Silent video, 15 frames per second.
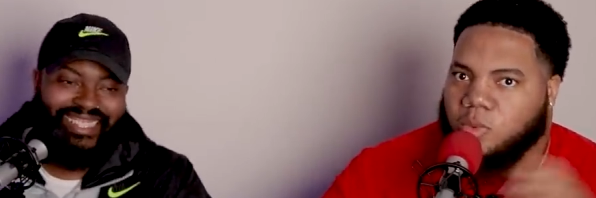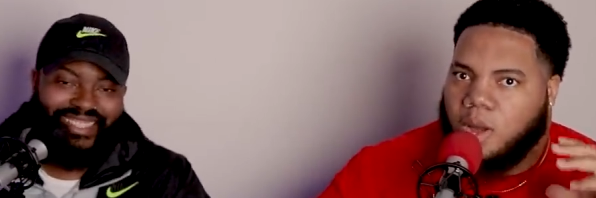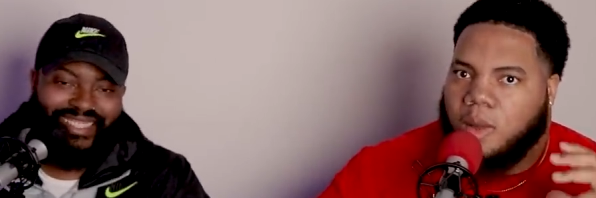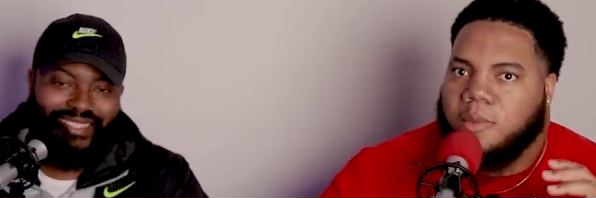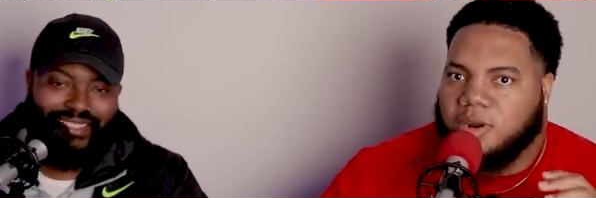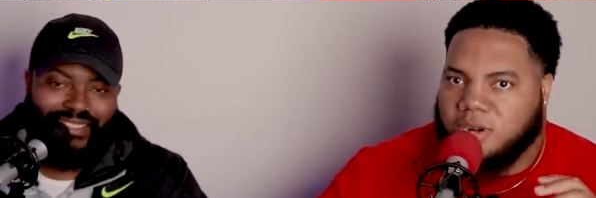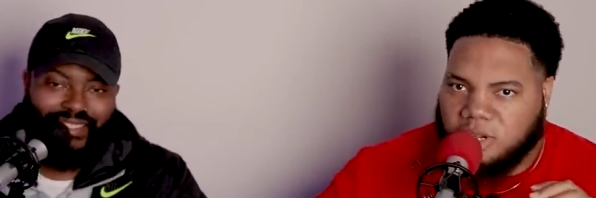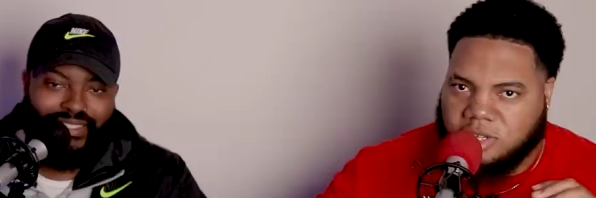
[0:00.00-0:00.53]

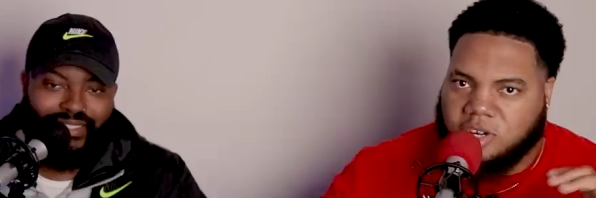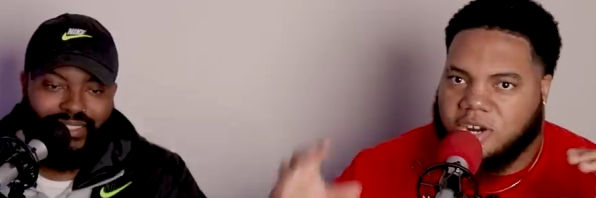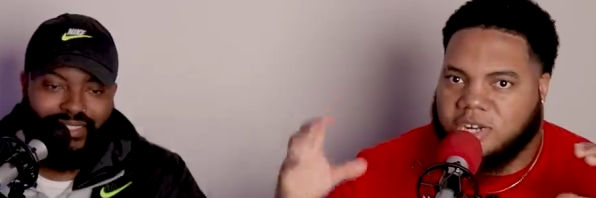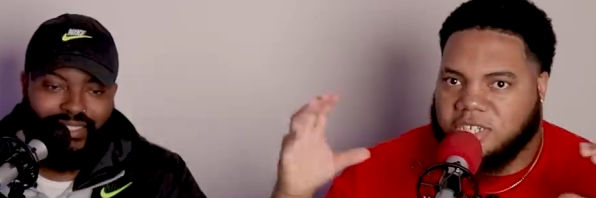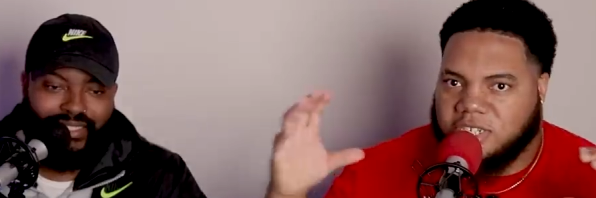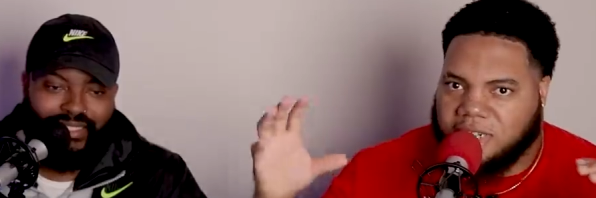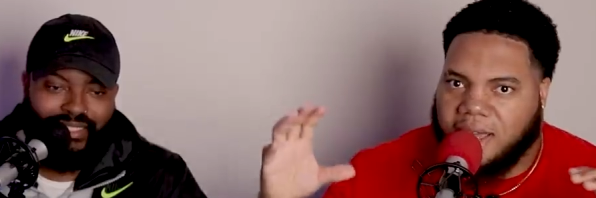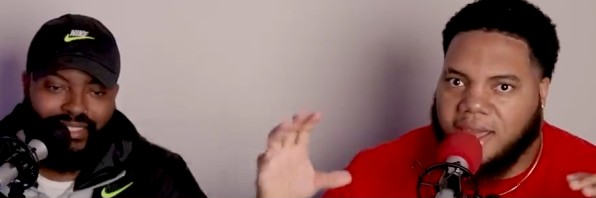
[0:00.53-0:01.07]
Speaker 1: Walmart or
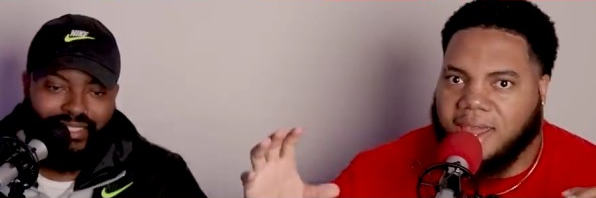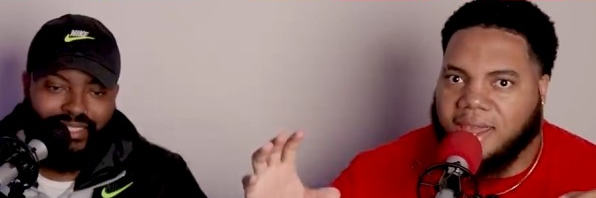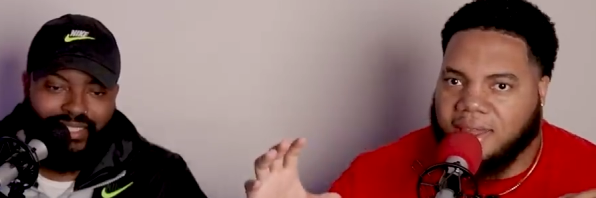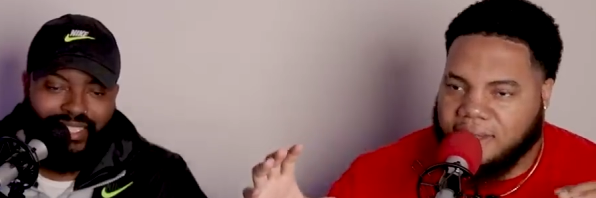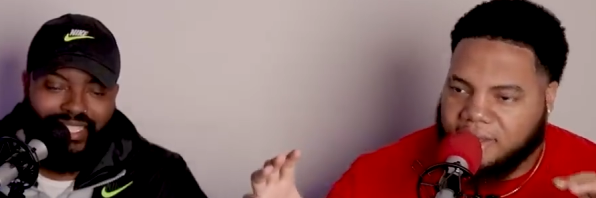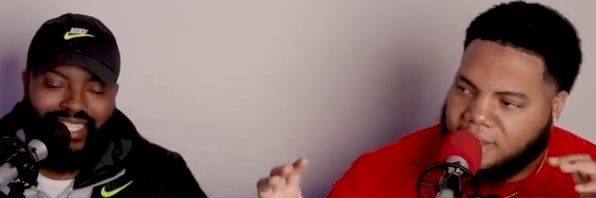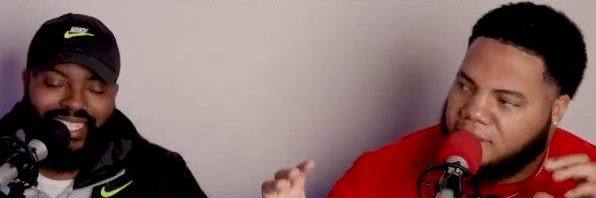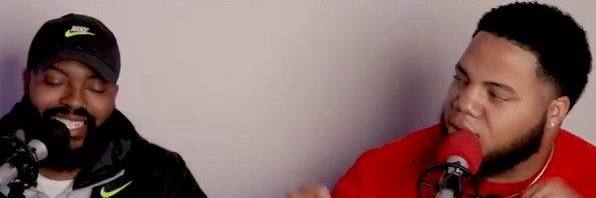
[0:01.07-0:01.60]
Target?
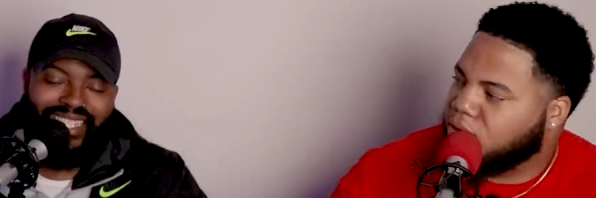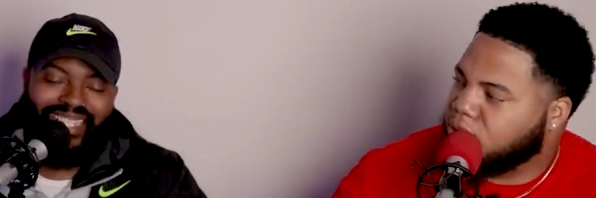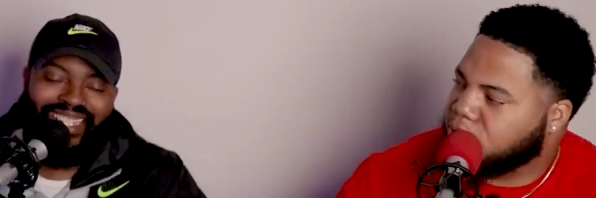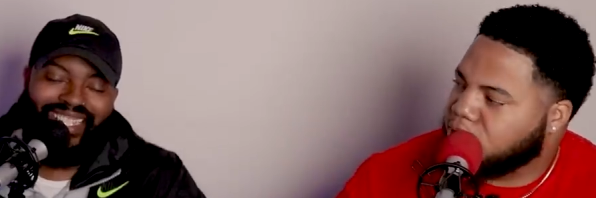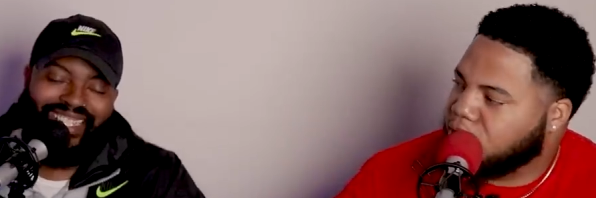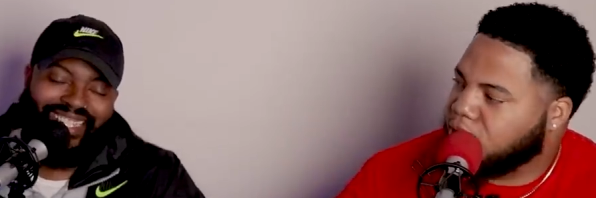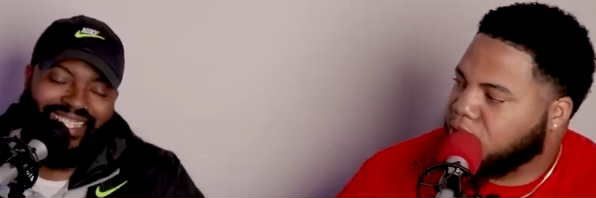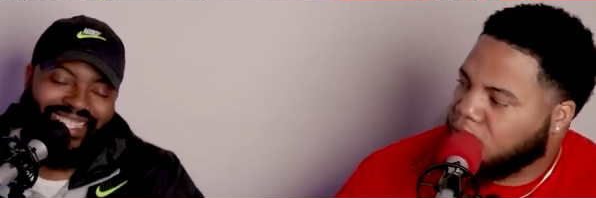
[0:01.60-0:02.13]
You know what I'm
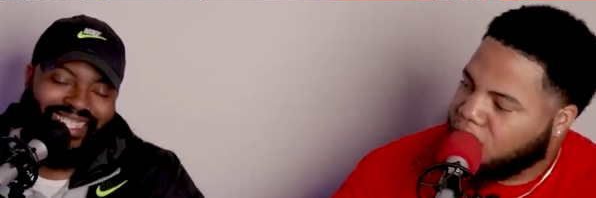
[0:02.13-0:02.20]
saying?